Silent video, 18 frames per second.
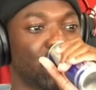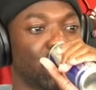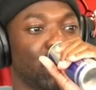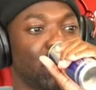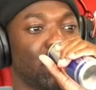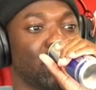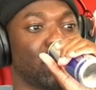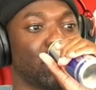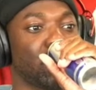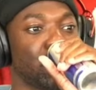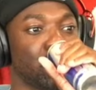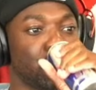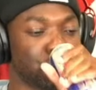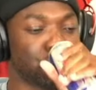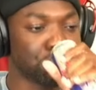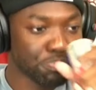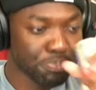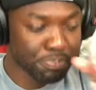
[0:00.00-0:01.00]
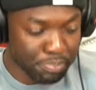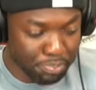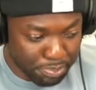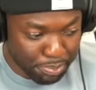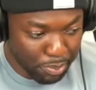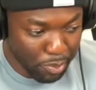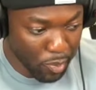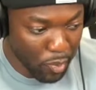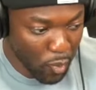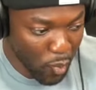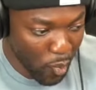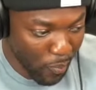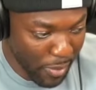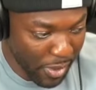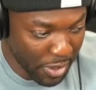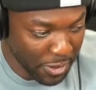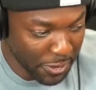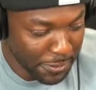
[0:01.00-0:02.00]
Don't forget. Bro.
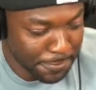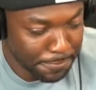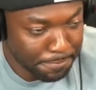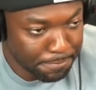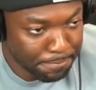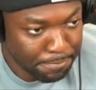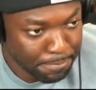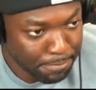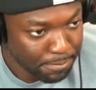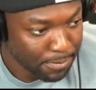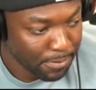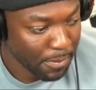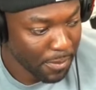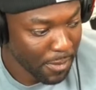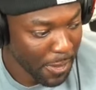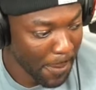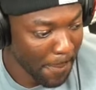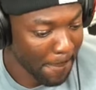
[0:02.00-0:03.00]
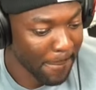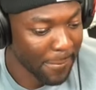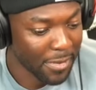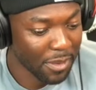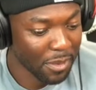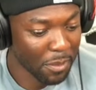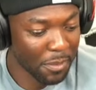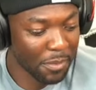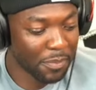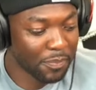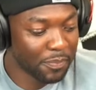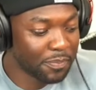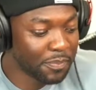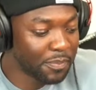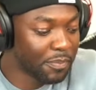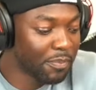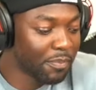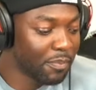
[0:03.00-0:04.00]
Nobody said anything like that. I thought you said you
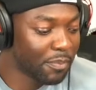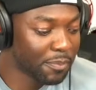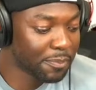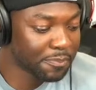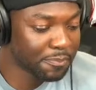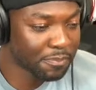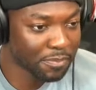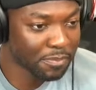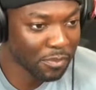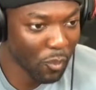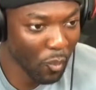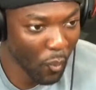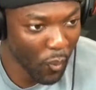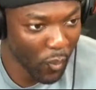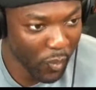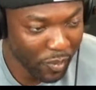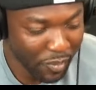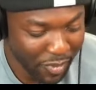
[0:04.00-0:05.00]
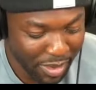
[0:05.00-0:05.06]
really want to fight Millennia.